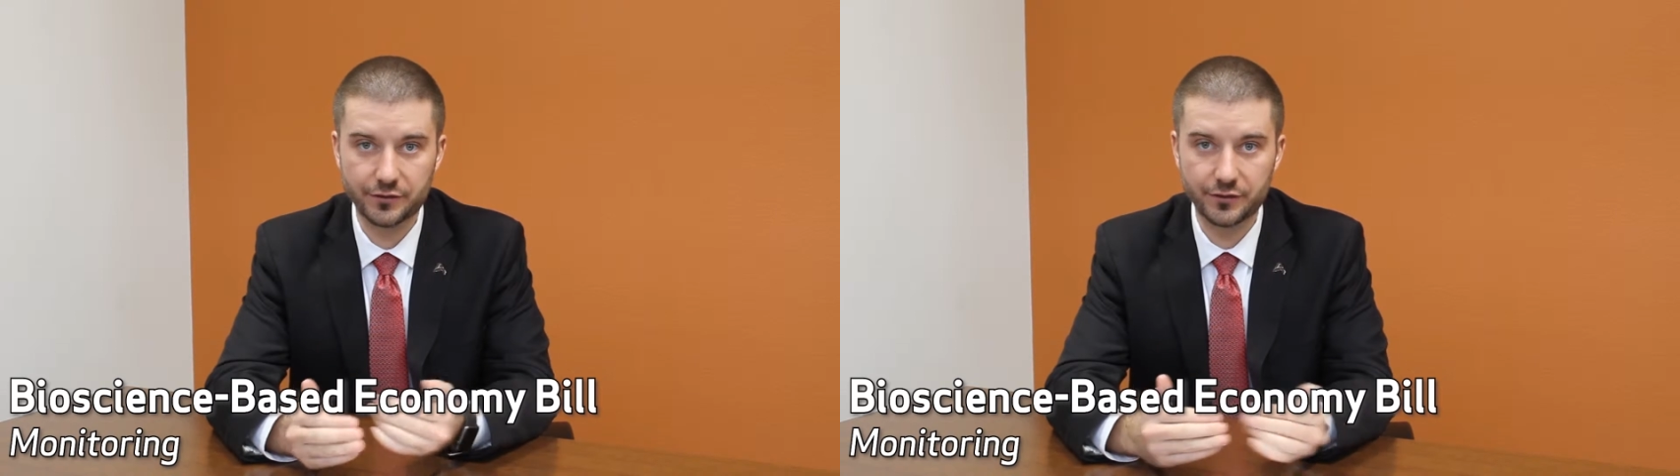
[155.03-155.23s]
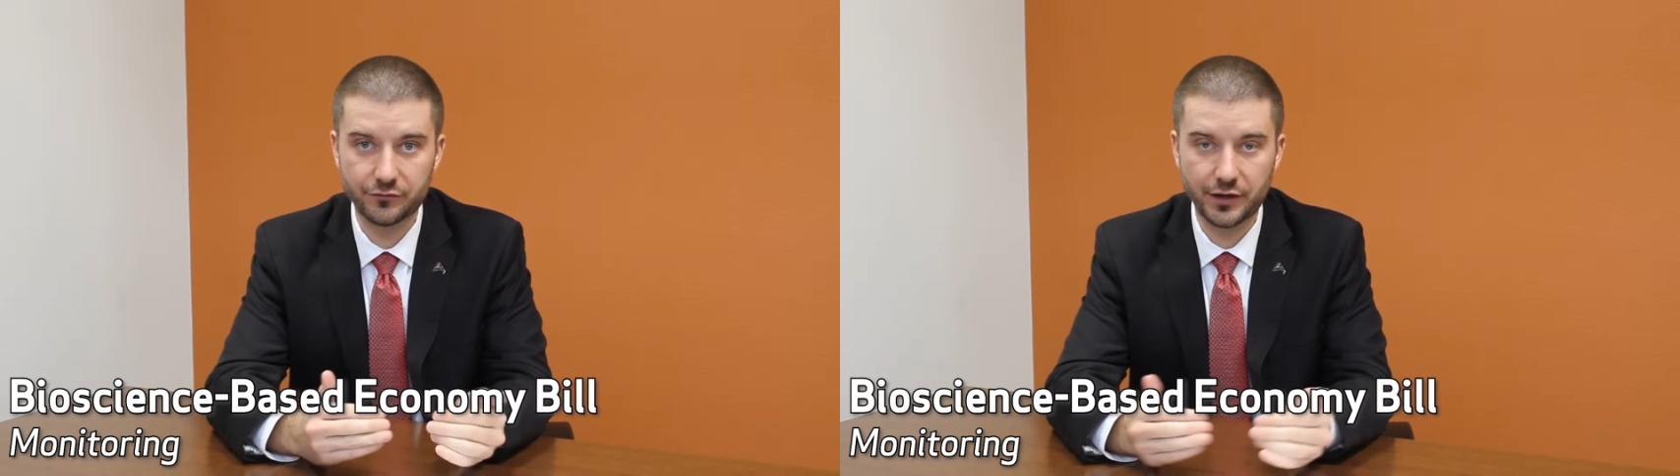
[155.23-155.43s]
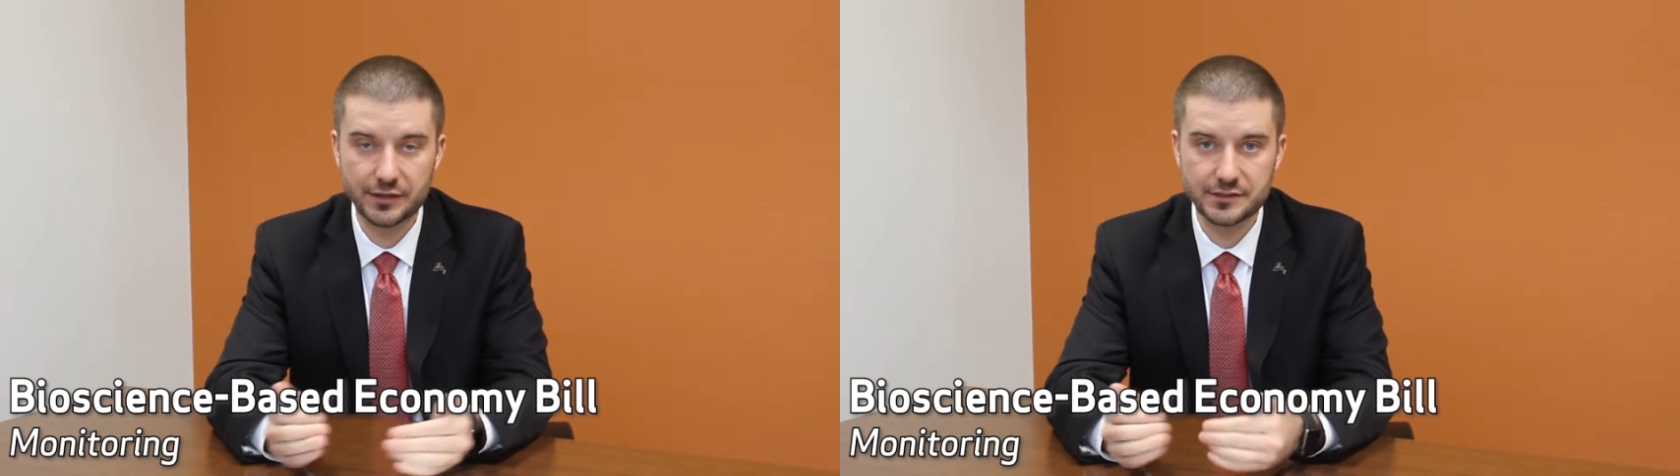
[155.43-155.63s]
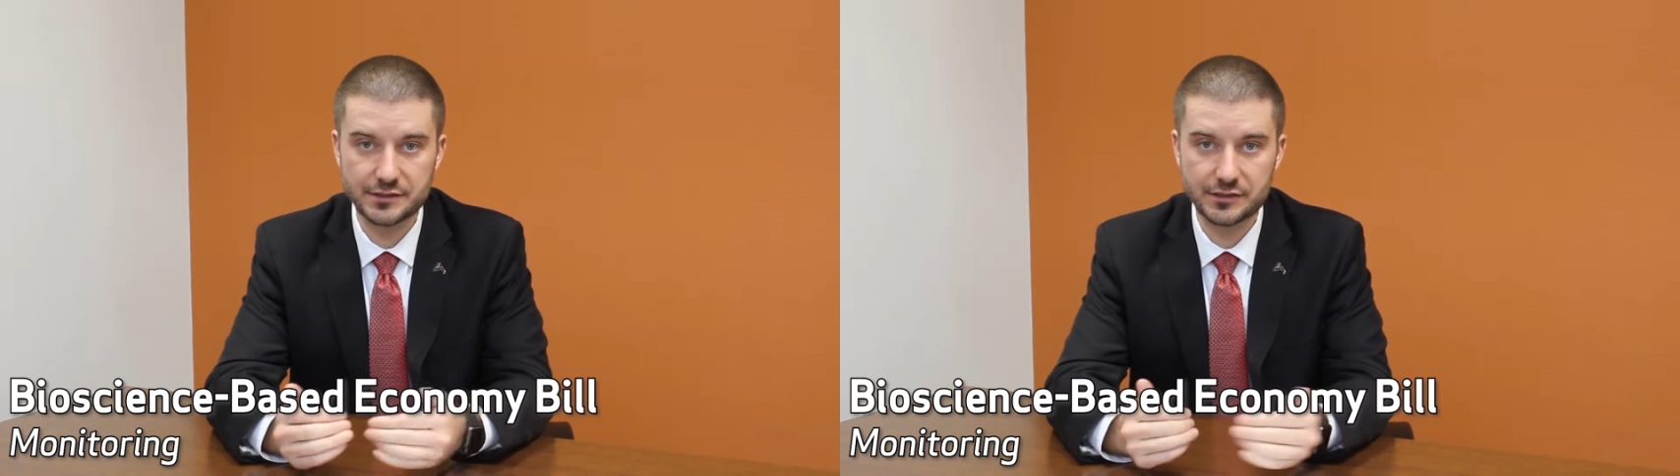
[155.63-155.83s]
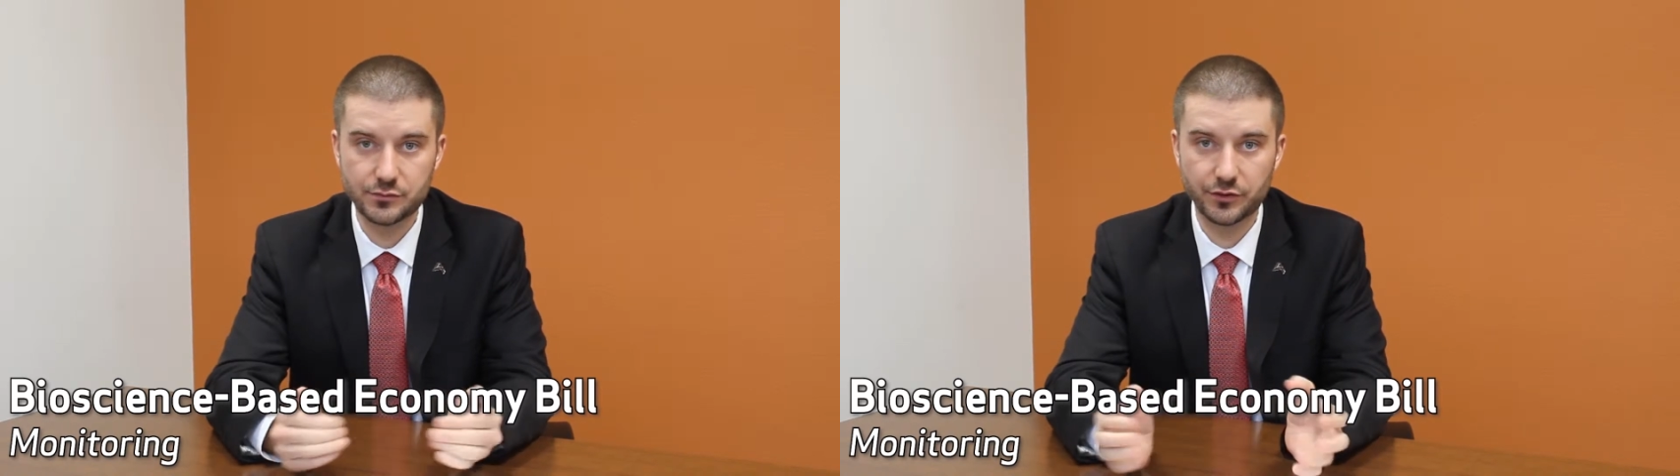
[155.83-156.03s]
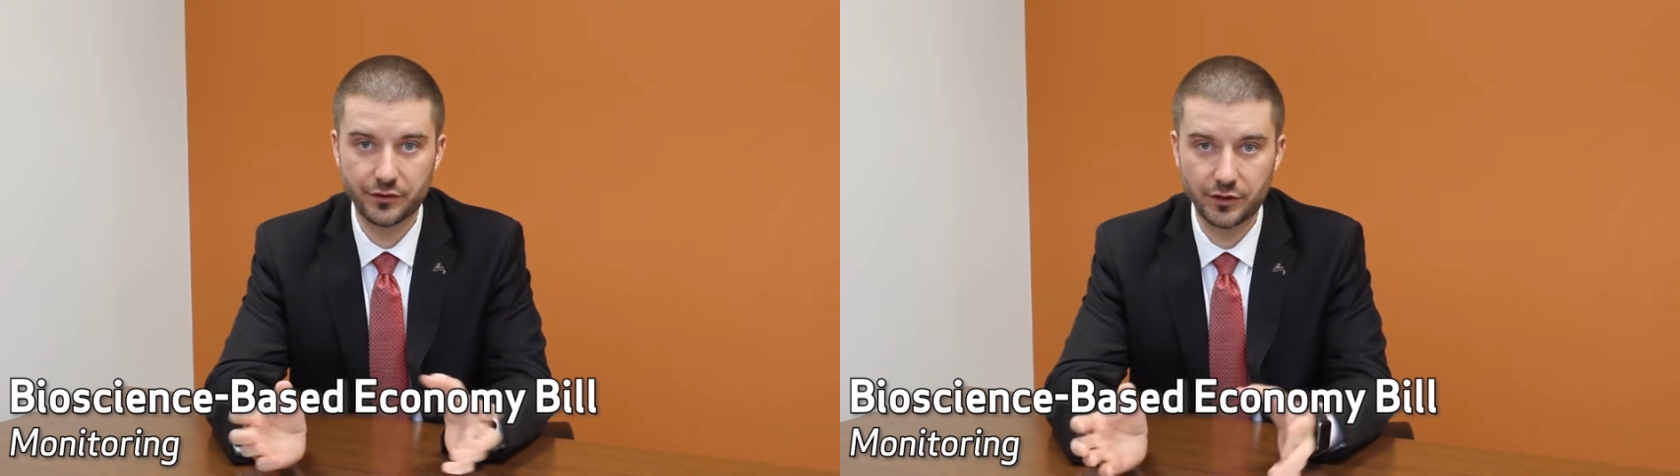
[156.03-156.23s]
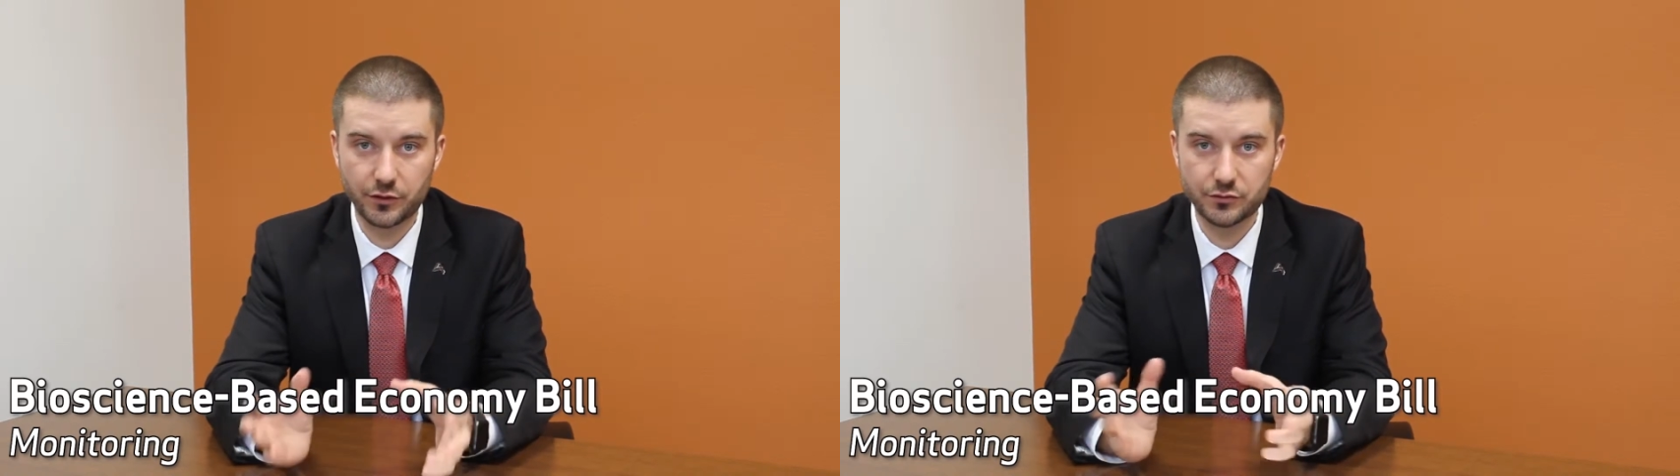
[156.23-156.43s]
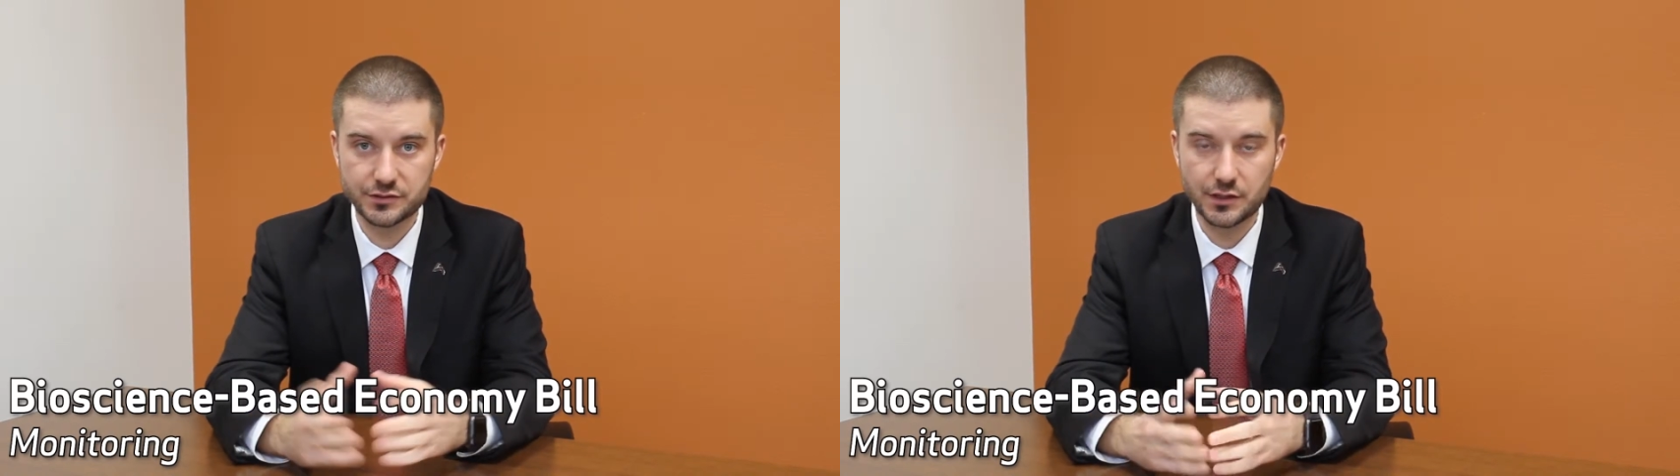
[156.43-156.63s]
the different entities within
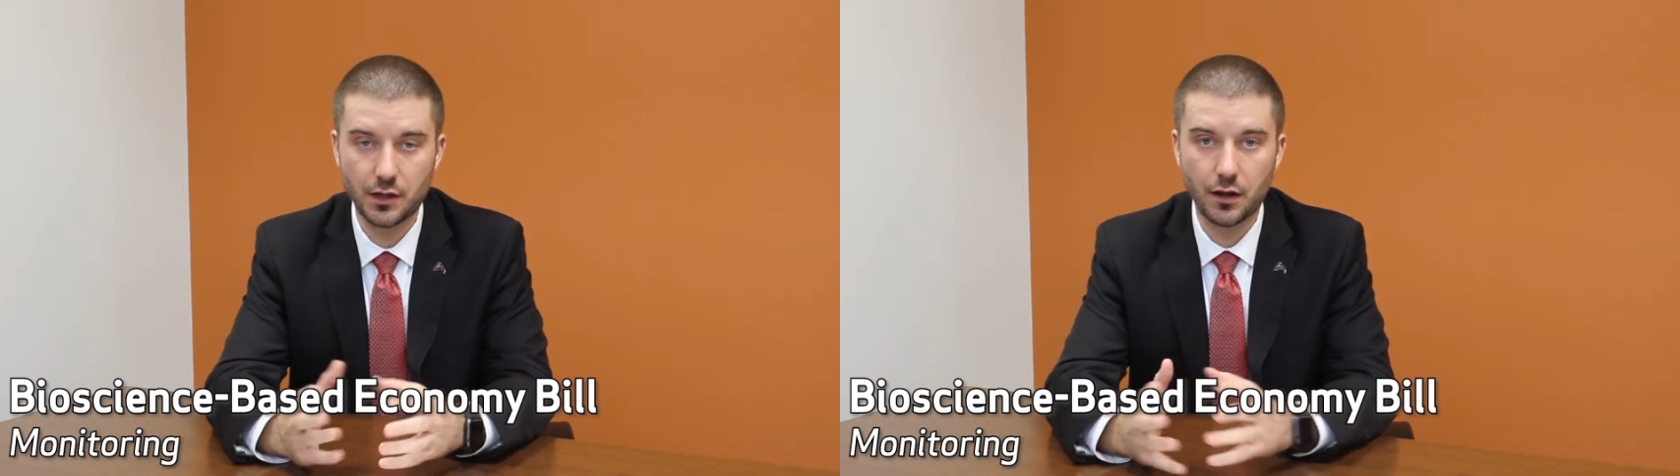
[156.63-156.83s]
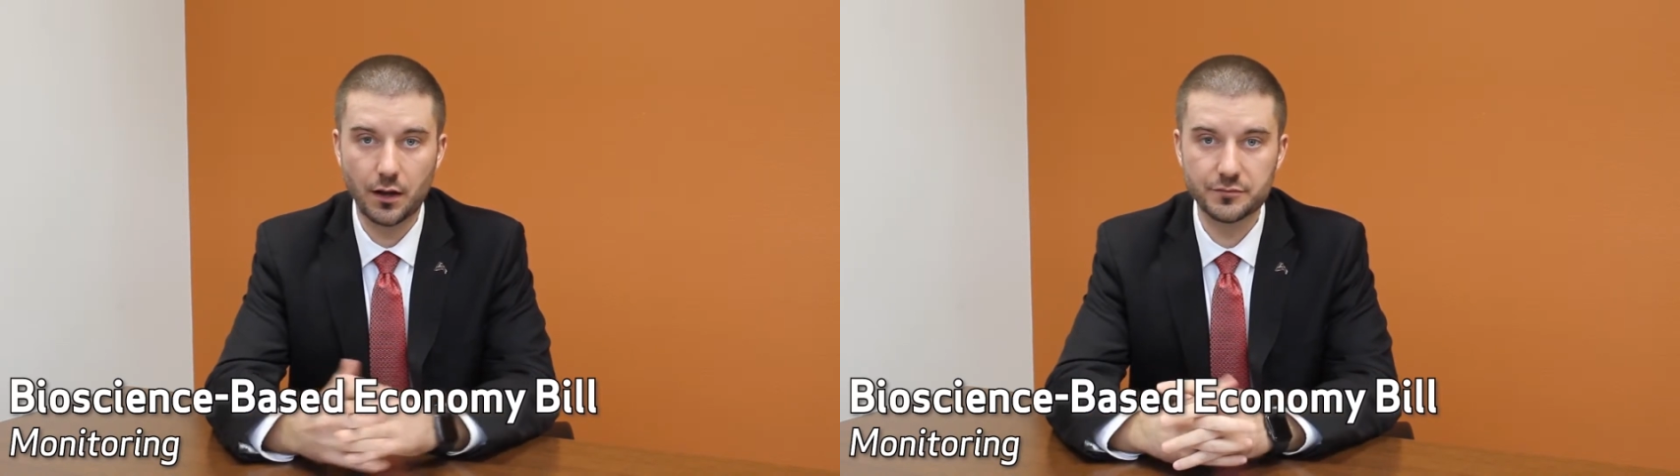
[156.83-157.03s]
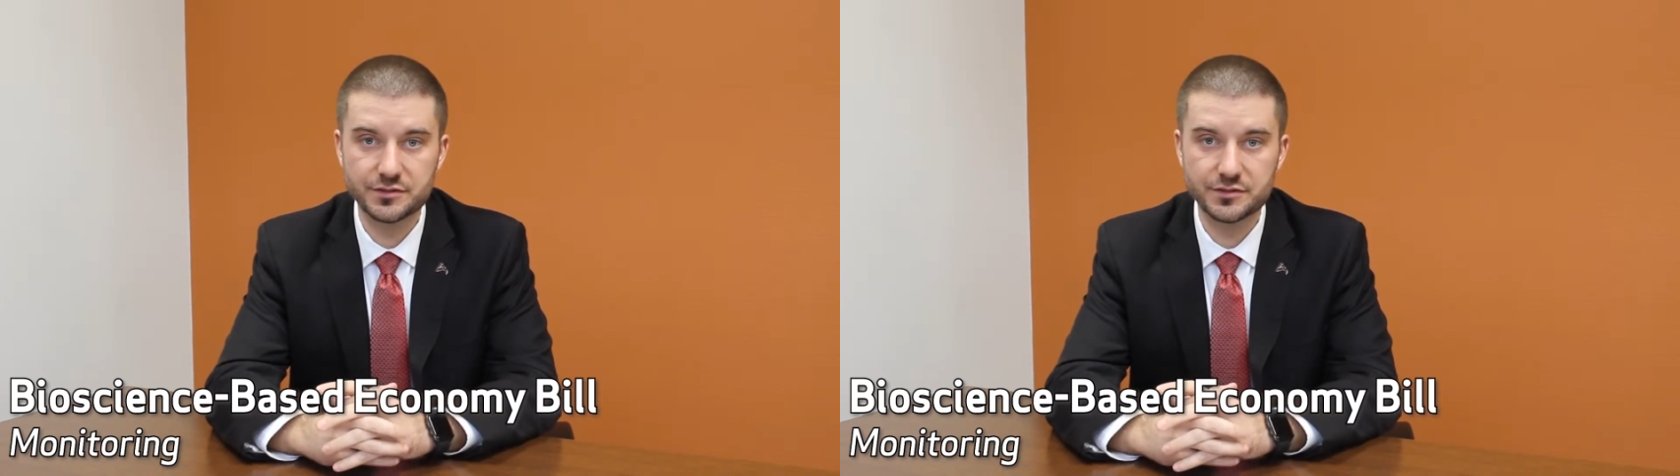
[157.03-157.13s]
those um,